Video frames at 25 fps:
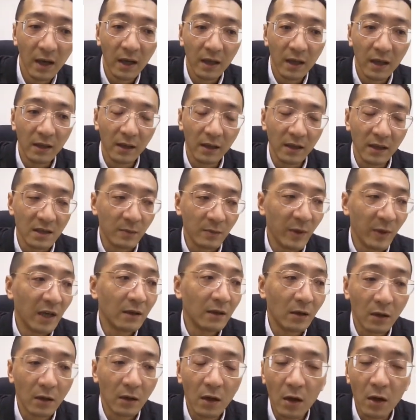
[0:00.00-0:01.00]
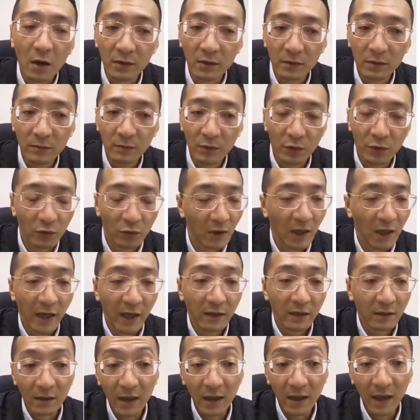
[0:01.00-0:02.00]
they spend a lot to
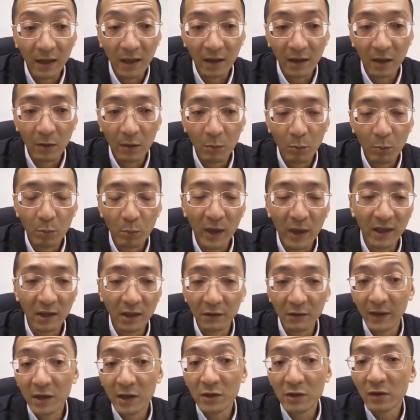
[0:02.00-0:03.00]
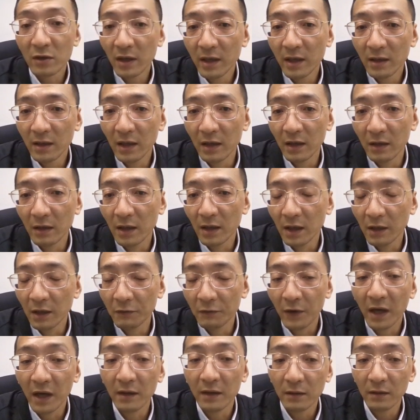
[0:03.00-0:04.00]
collect the data, but eventually they
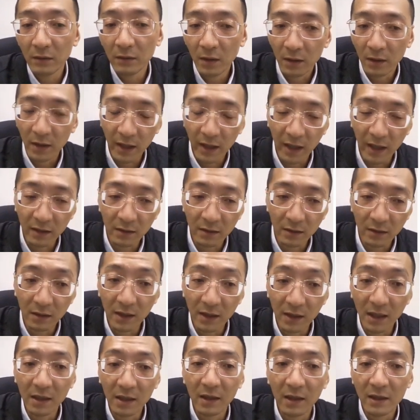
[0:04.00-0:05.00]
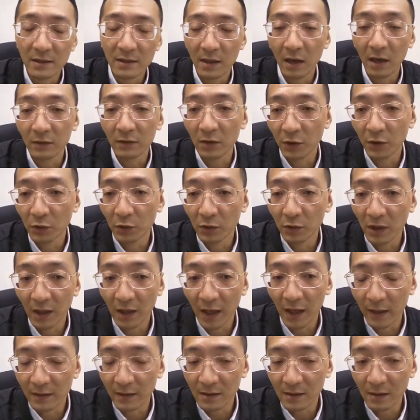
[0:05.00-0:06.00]
find that the data is
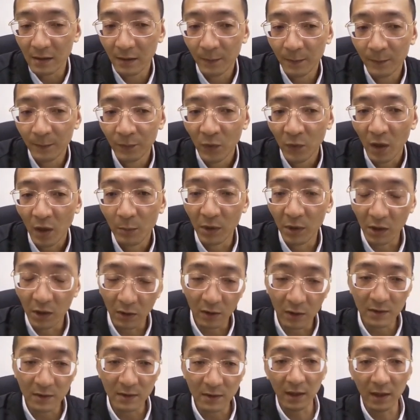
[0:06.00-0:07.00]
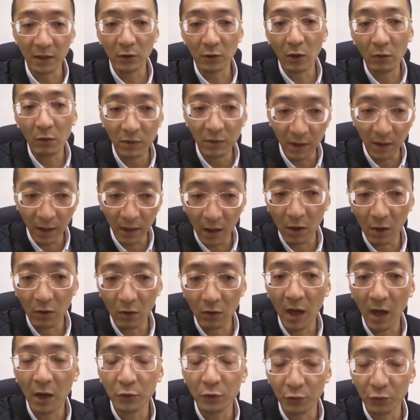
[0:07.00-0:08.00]
underutilized because they don't know
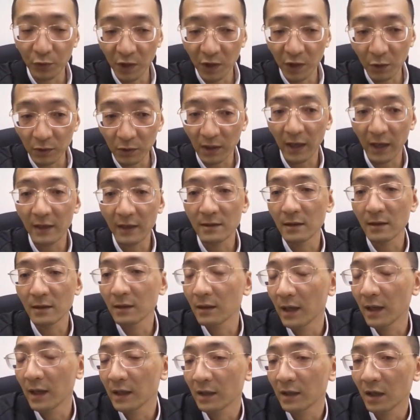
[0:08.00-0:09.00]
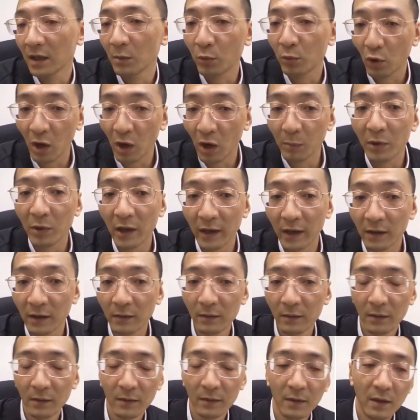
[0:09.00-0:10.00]
how to utilize the data properly
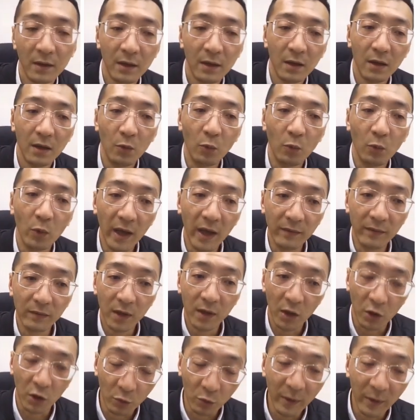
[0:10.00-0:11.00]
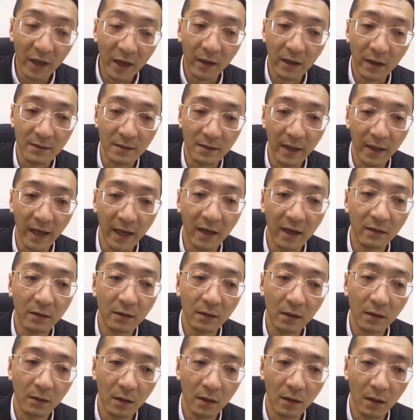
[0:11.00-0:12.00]
when human is the end
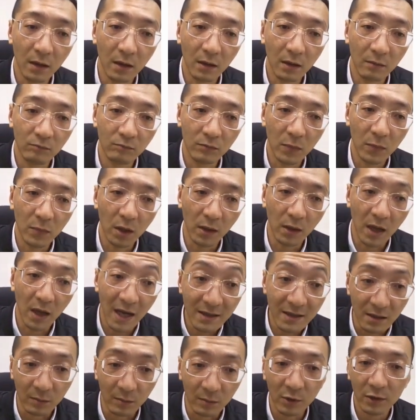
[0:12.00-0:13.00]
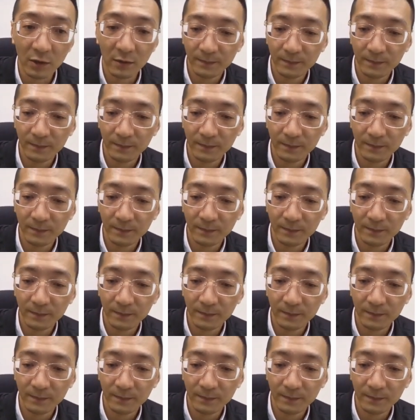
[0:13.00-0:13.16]
customer.